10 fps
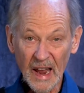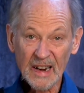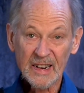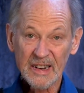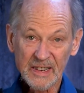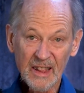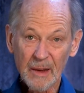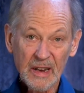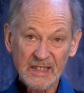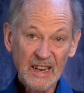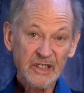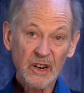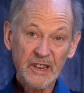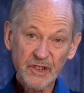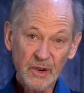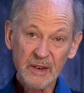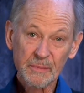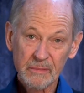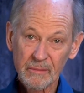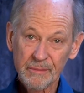Well, they're more likely to say that because that's their
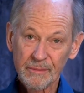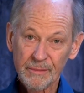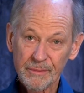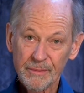history.